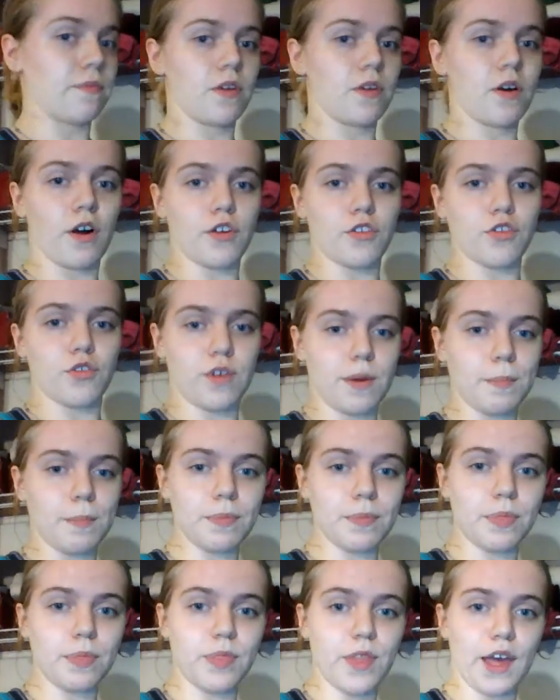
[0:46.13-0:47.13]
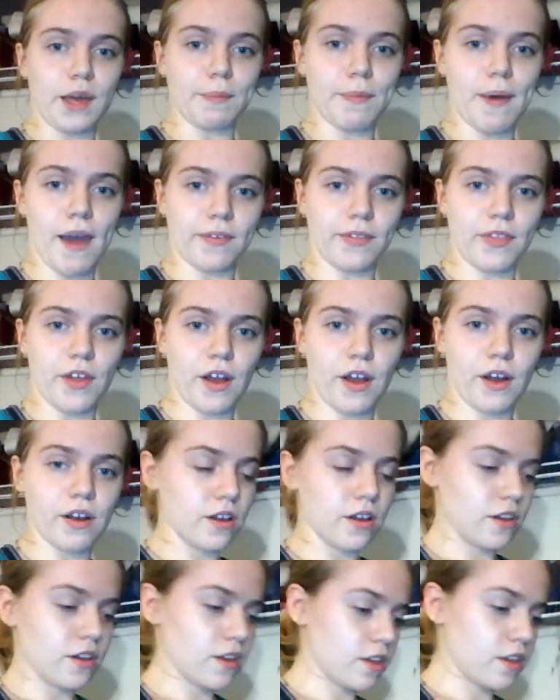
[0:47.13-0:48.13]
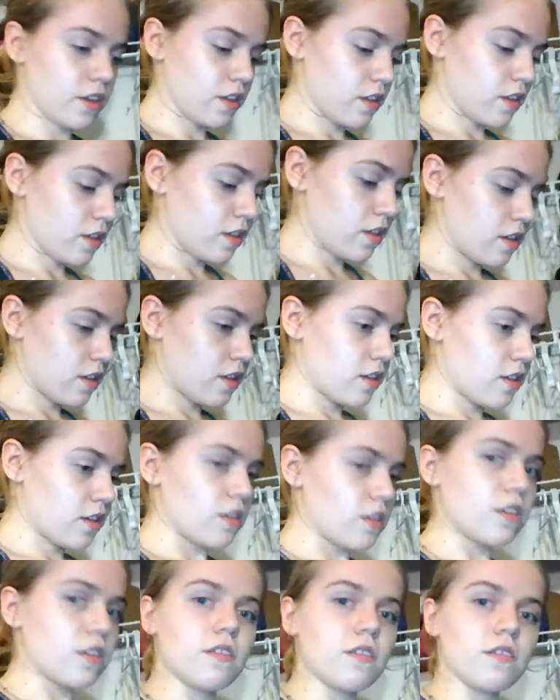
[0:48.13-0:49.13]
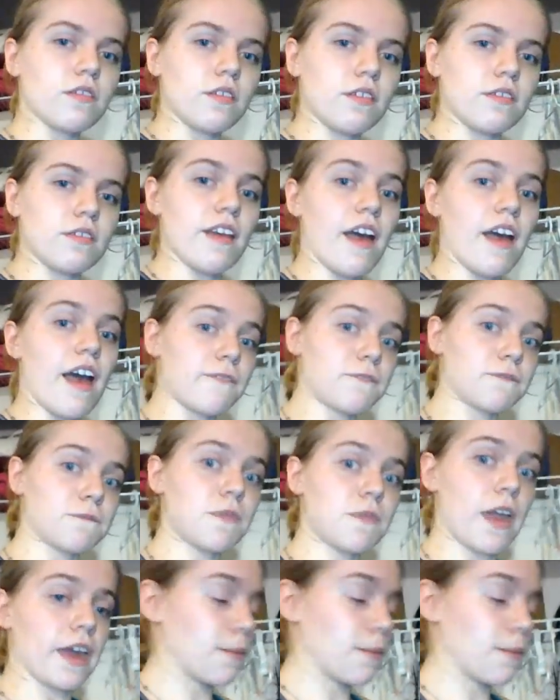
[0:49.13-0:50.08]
archery thing back there. Because I've taken up